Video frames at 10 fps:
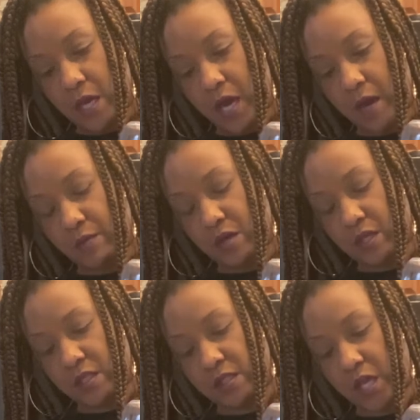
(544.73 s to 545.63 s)
I'm
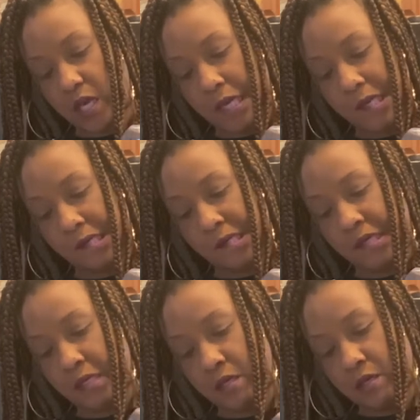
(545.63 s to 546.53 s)
gonna
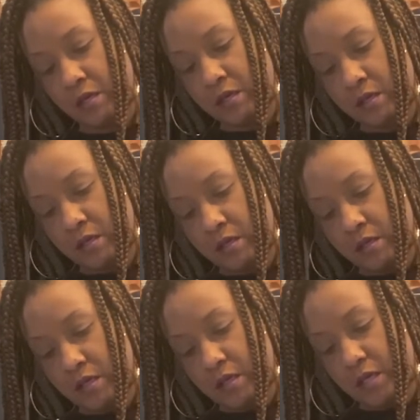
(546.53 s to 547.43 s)
say
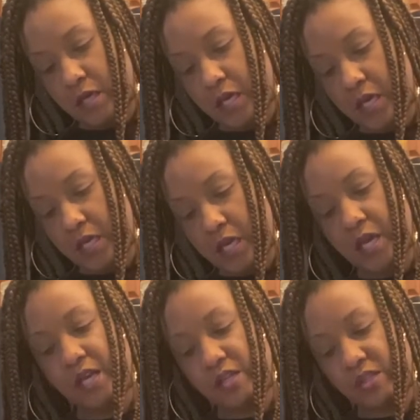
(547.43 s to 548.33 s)
it
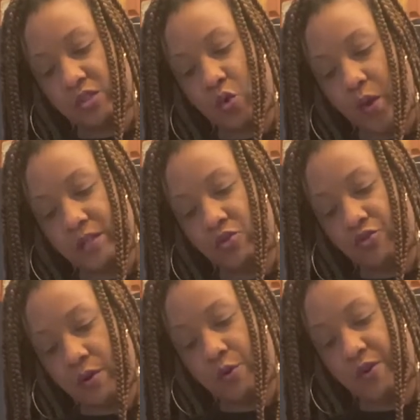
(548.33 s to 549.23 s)
is going
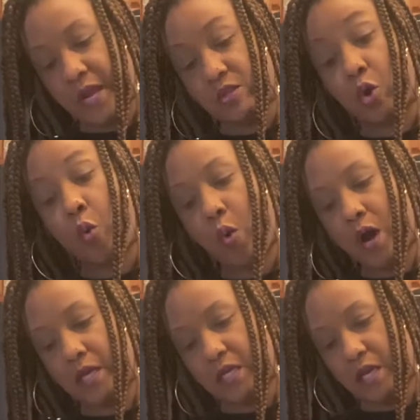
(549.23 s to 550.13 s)
to create the
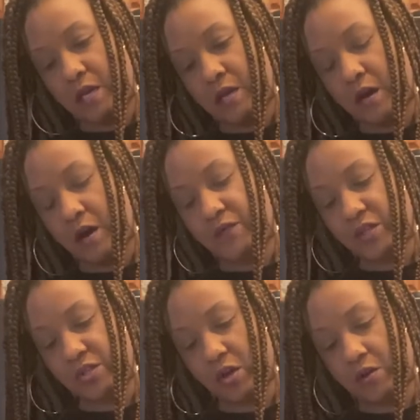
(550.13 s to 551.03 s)
quantity of
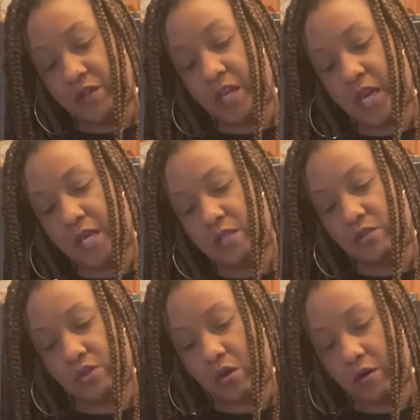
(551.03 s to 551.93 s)
the candied
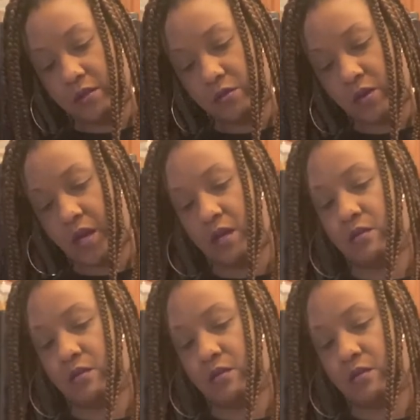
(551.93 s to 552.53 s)
sauce, okay?